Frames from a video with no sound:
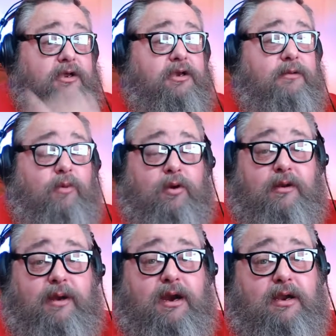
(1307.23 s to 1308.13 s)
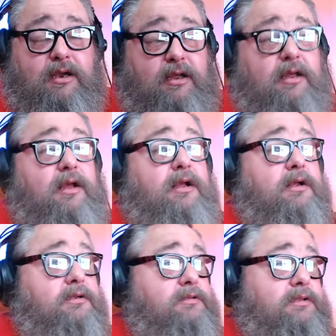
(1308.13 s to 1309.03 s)
Good Morning America,
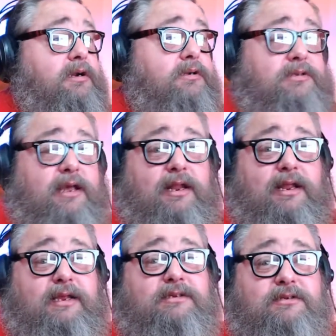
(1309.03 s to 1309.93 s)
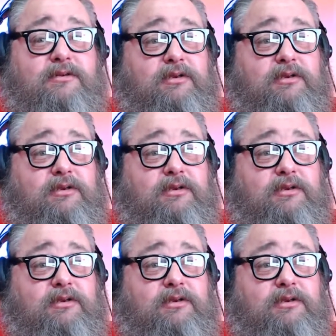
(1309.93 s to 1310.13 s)
there's at least,